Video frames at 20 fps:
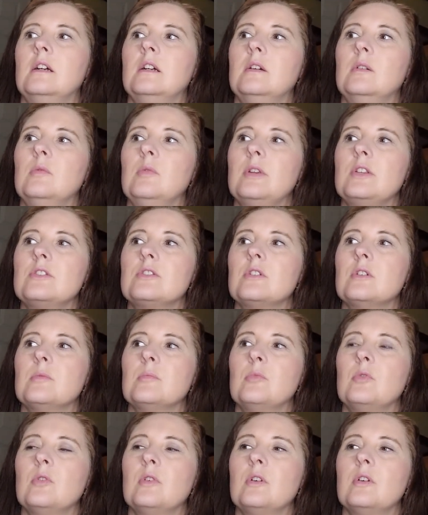which are
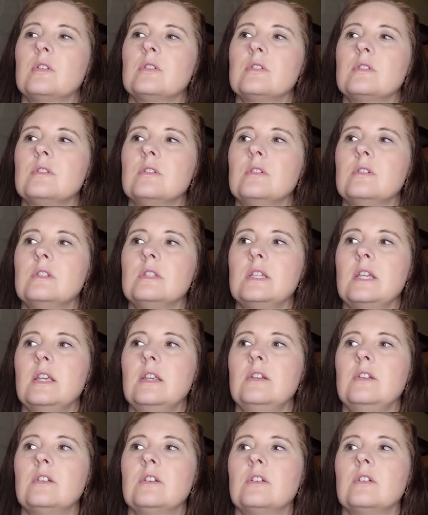more
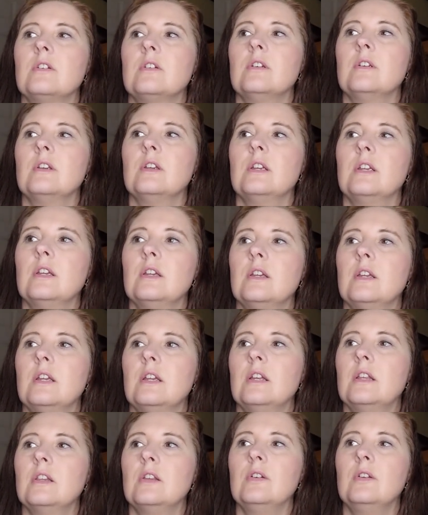tender,
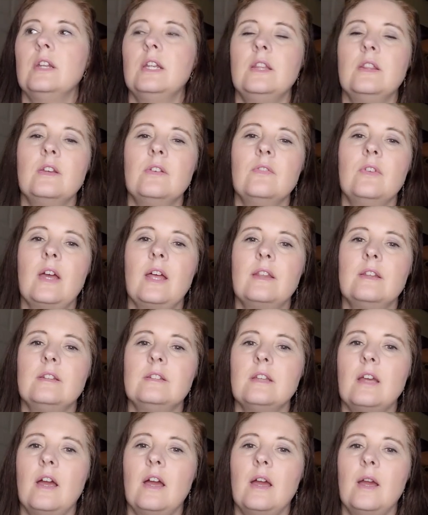including the
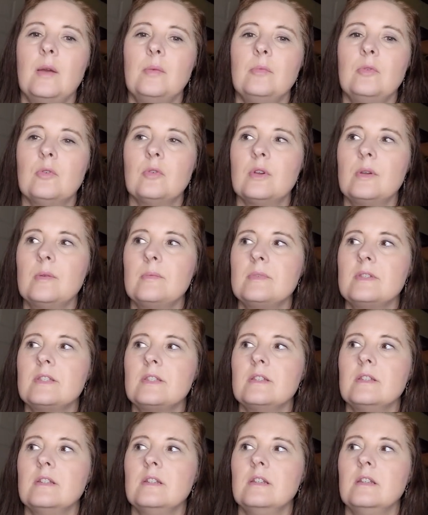Valentine,
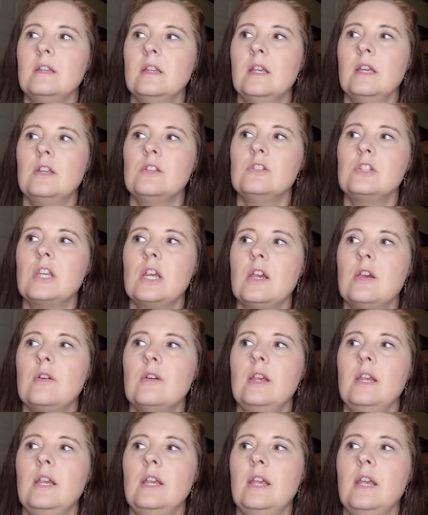Crimson,
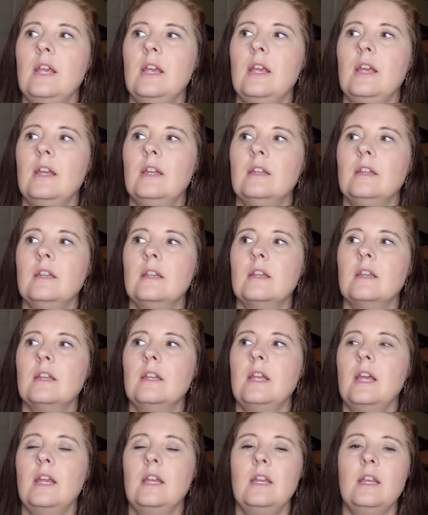Cherry, and
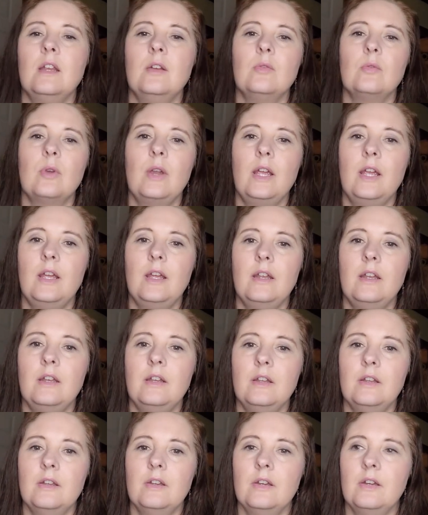Canadian Red.
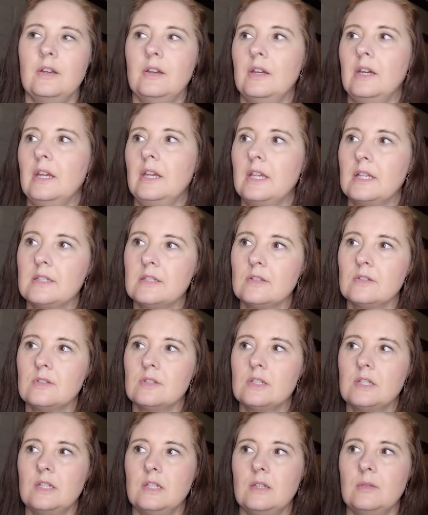I guess those
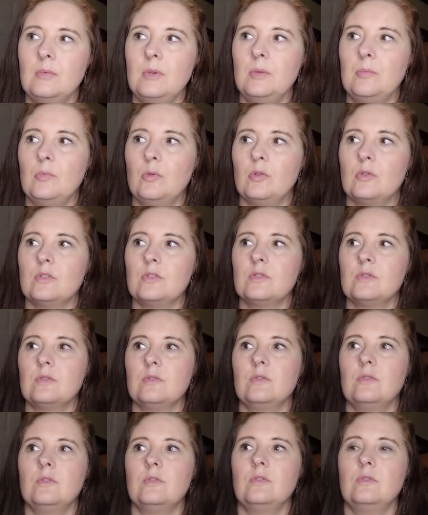tend to be more
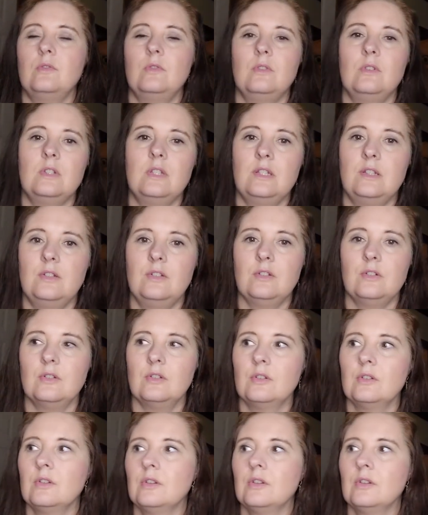tender.